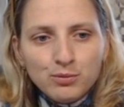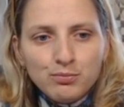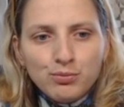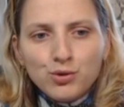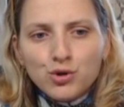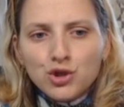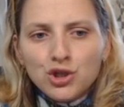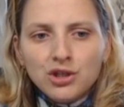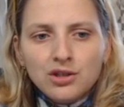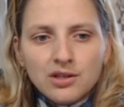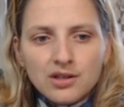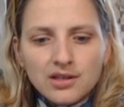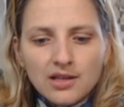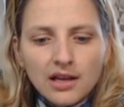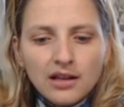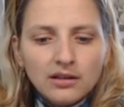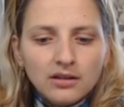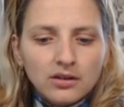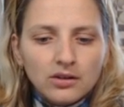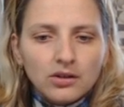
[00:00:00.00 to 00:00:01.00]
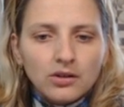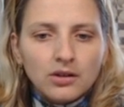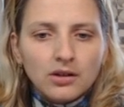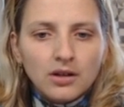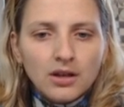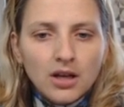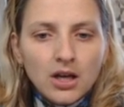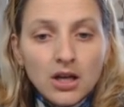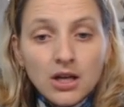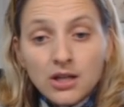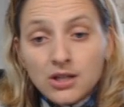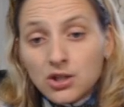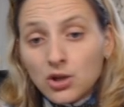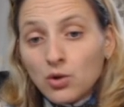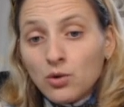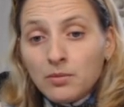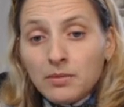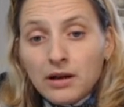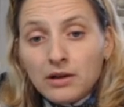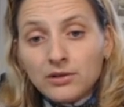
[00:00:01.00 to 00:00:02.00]
push in the center. It's all
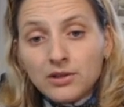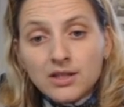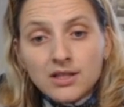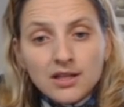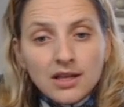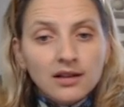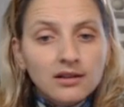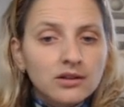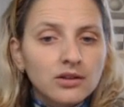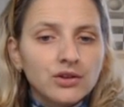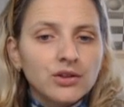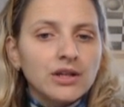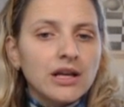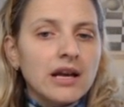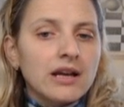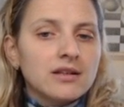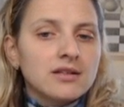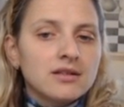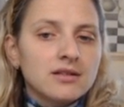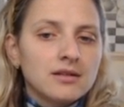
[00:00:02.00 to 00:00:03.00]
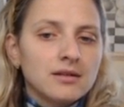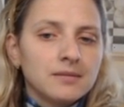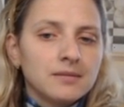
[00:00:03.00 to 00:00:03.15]
about the center next.